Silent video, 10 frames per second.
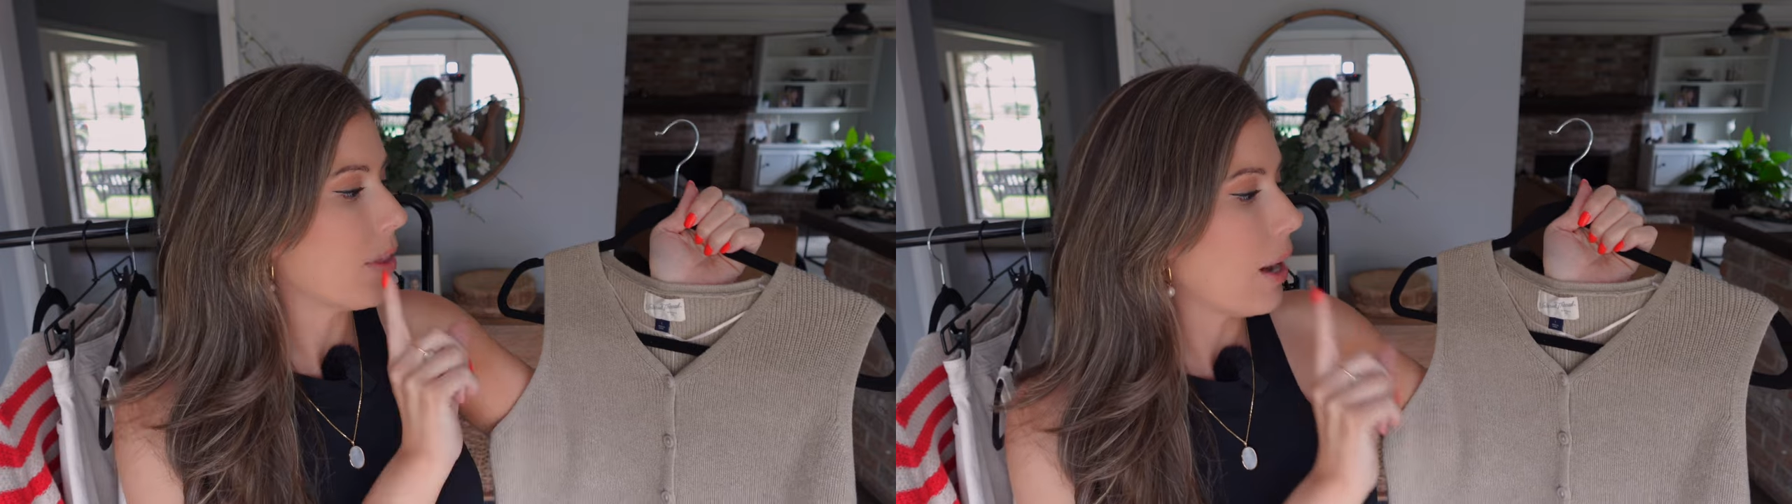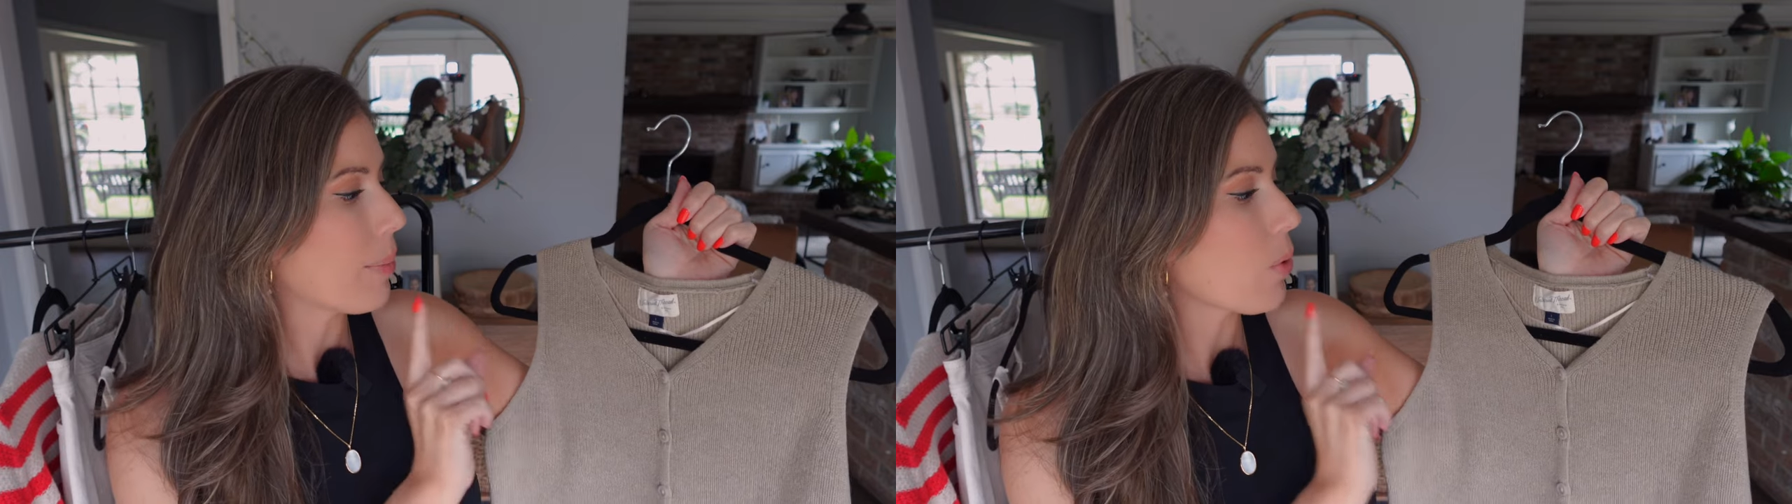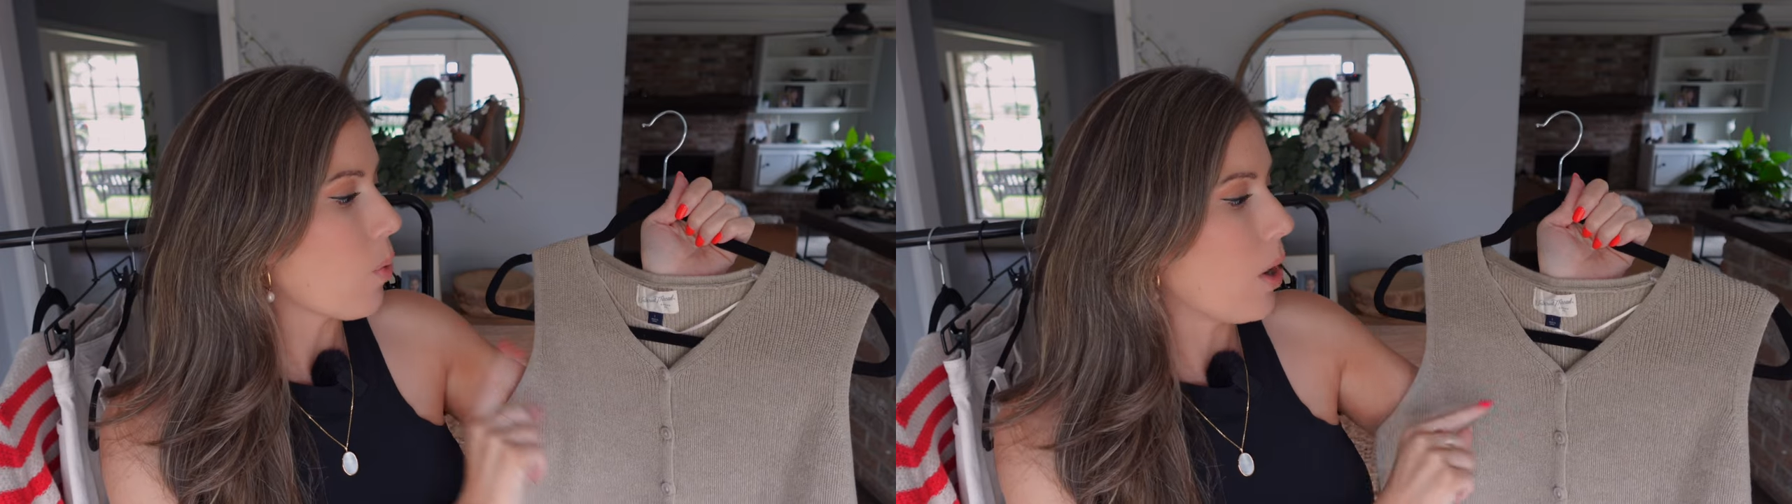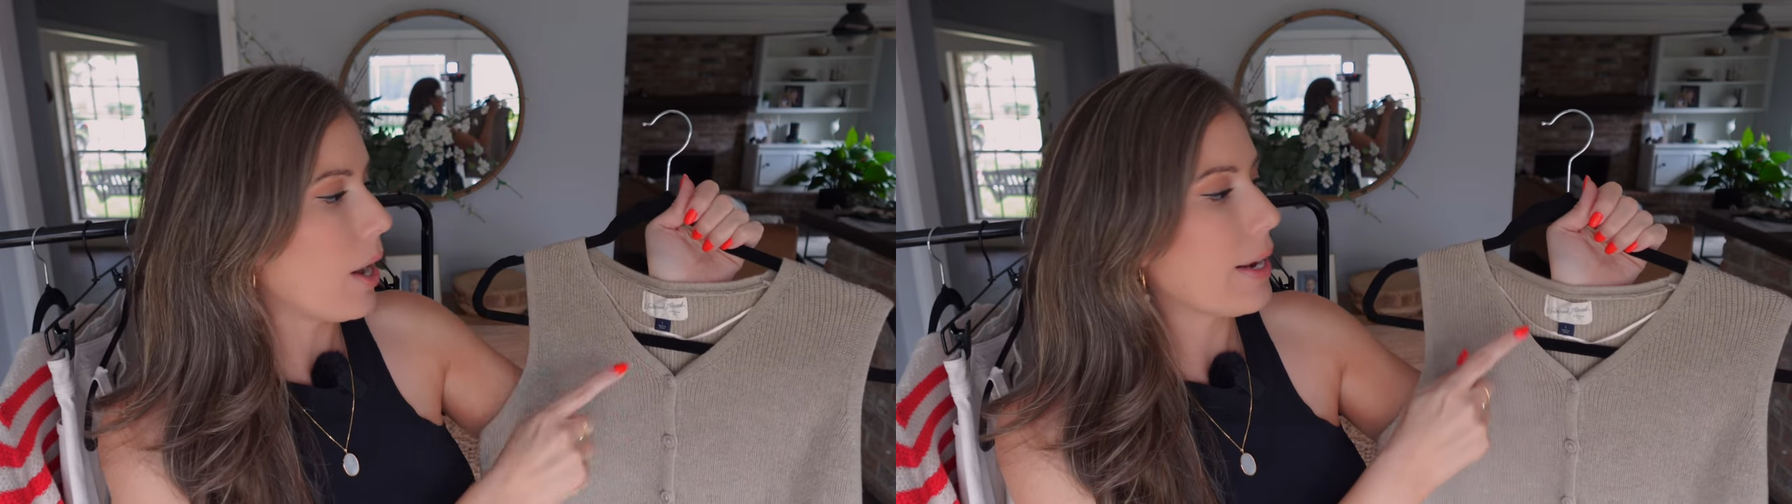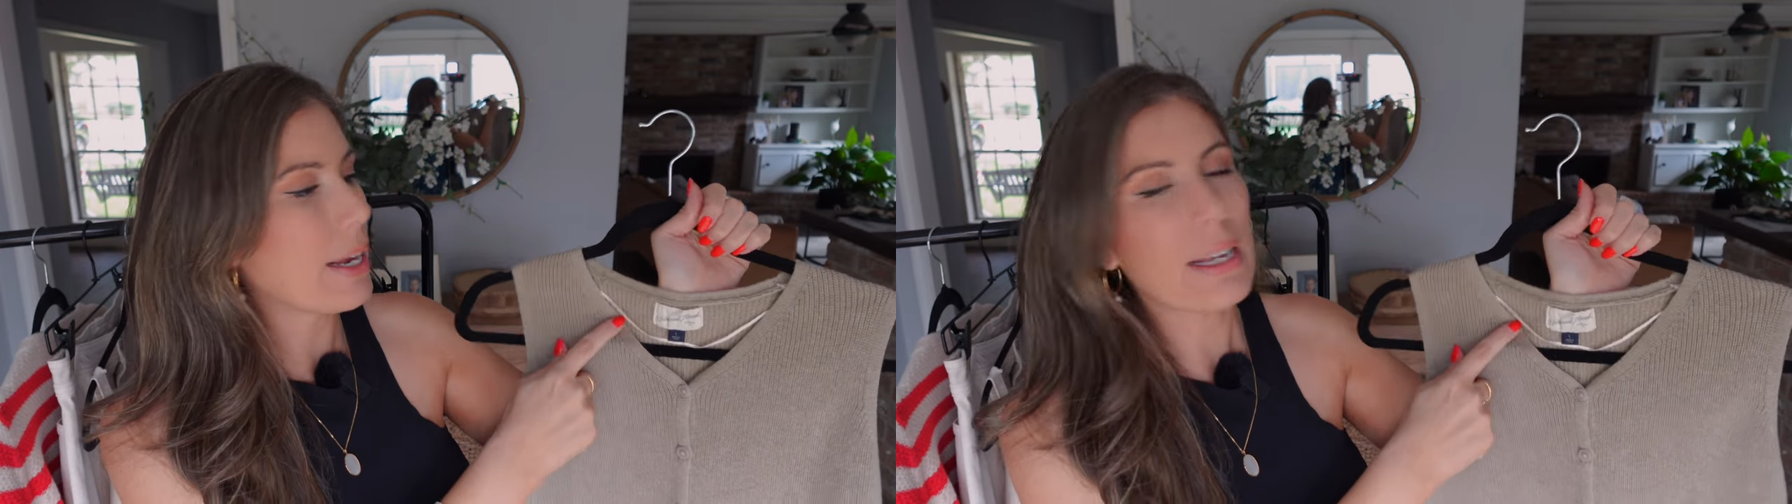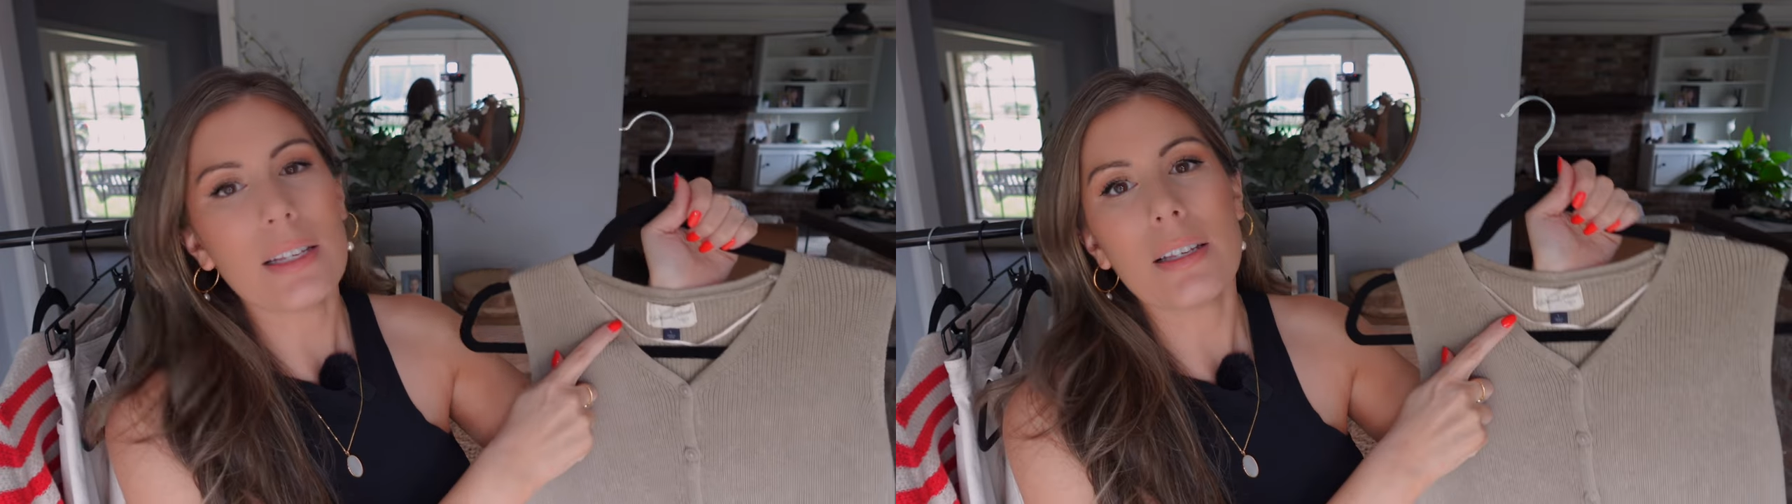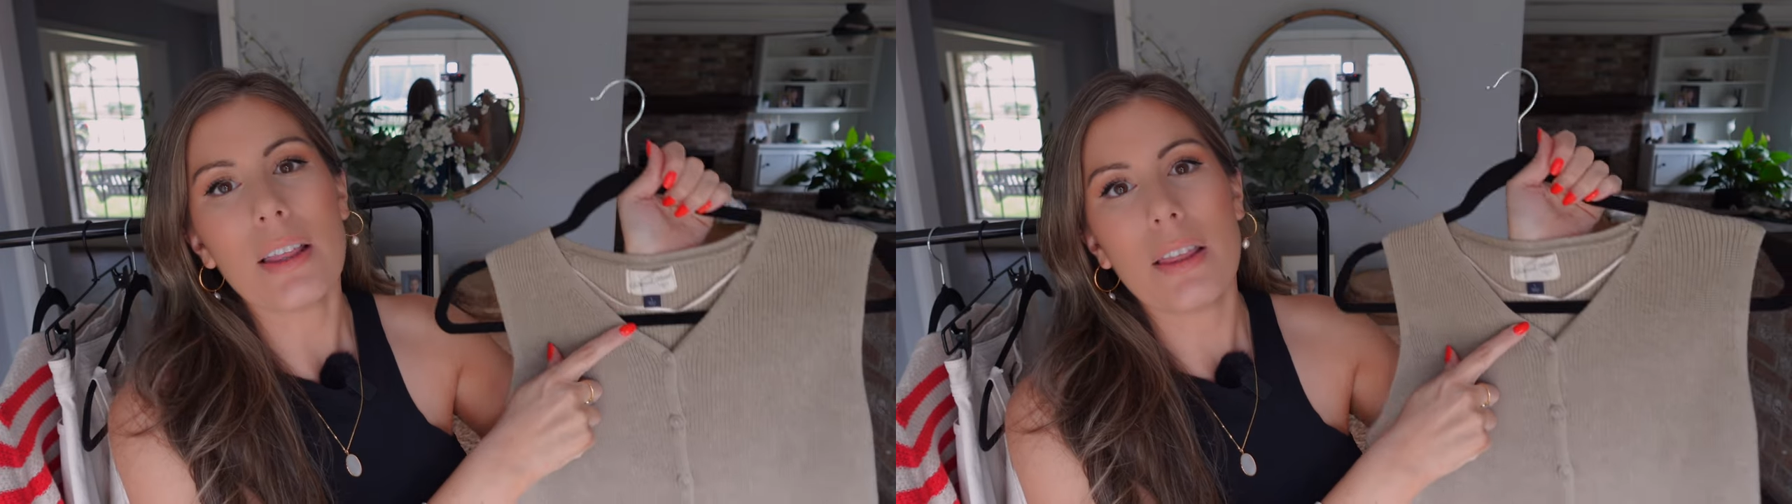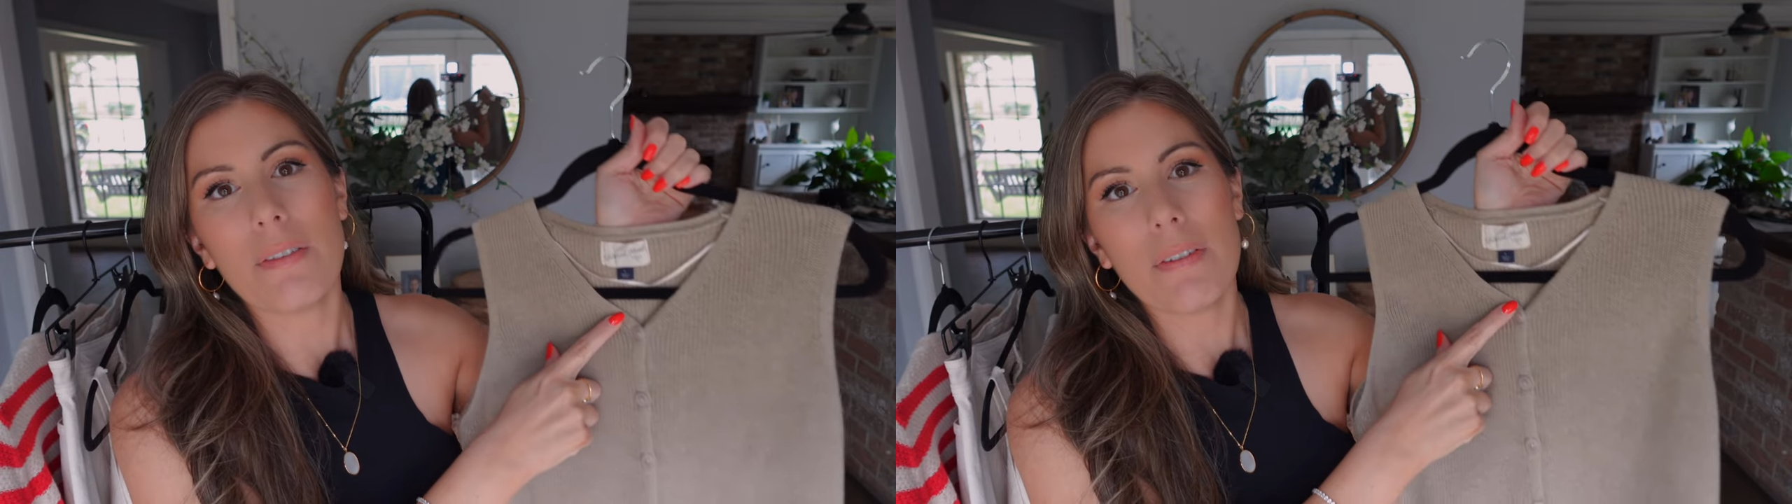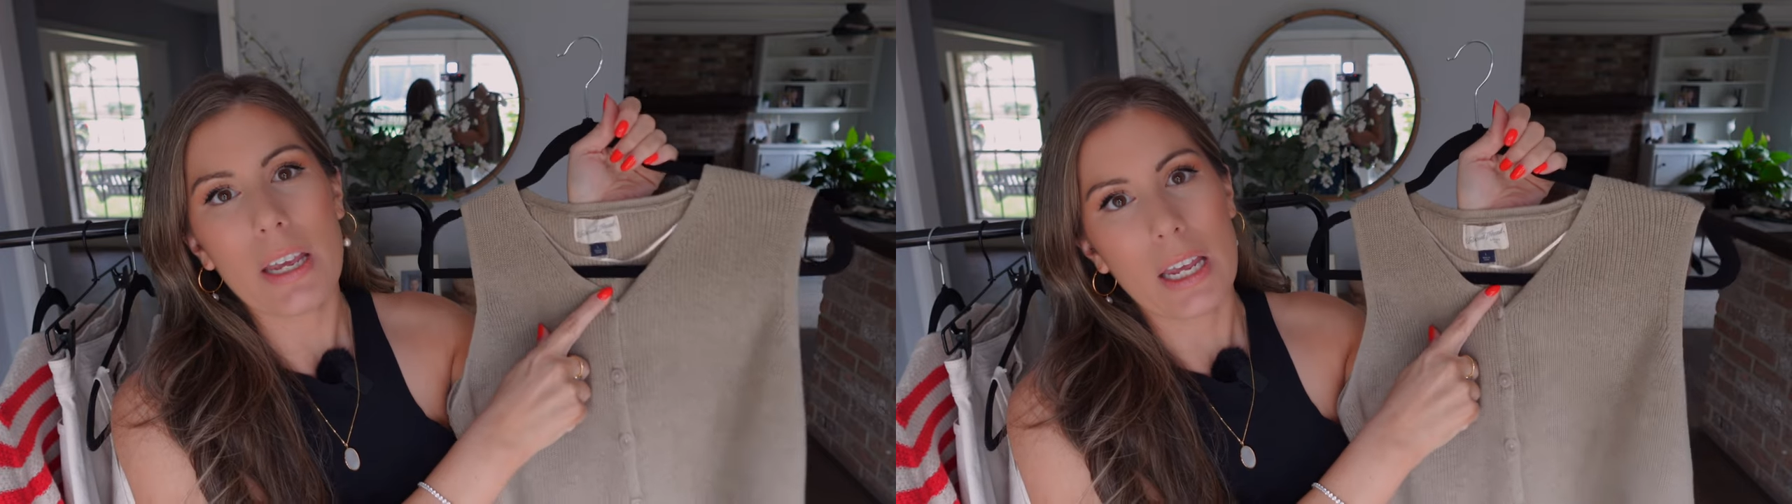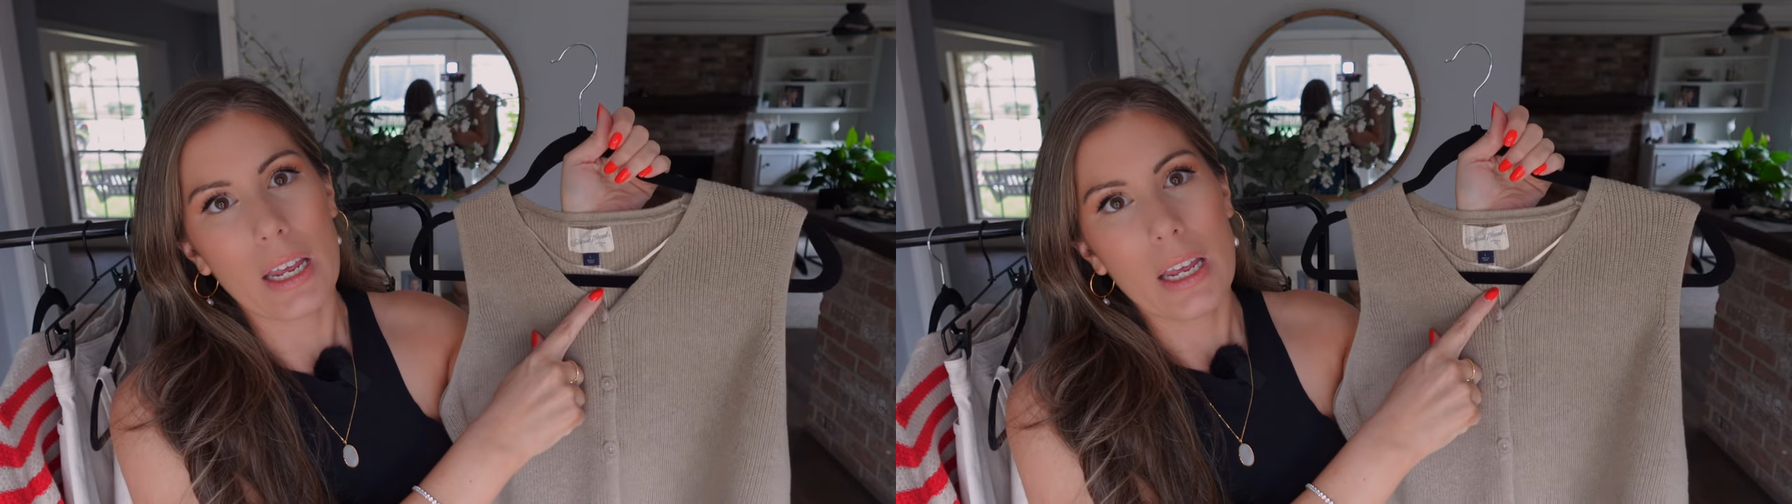Number one is the
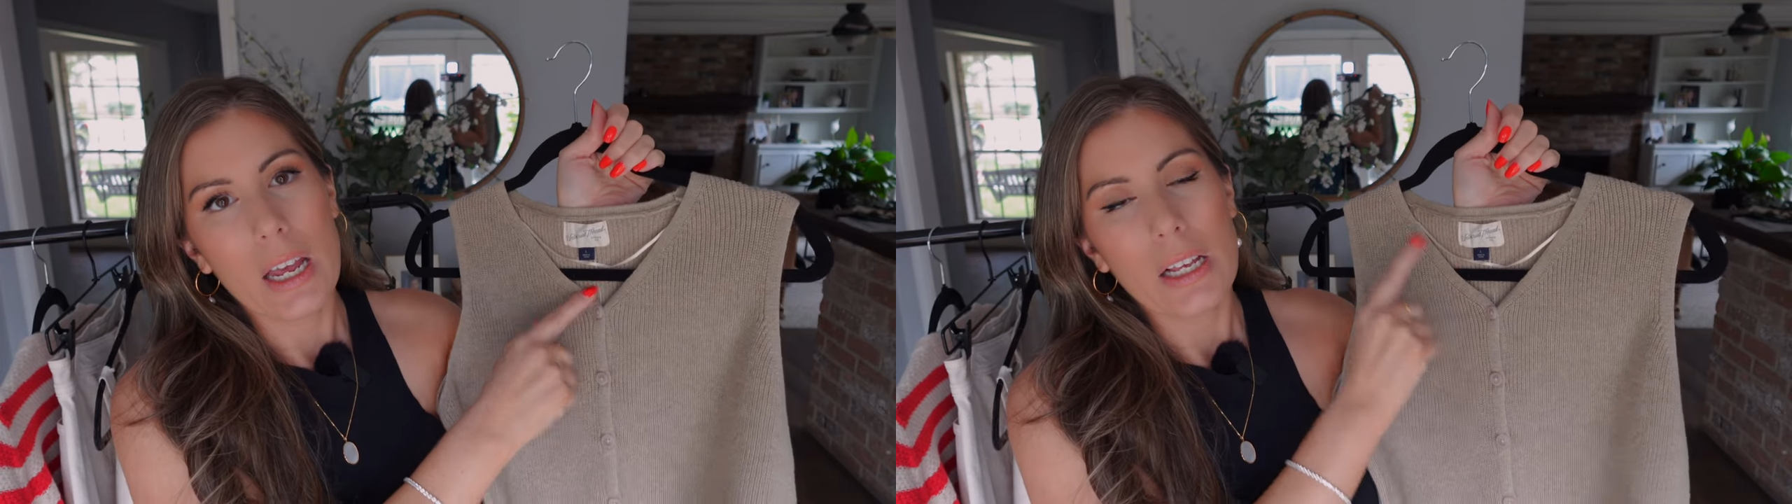V.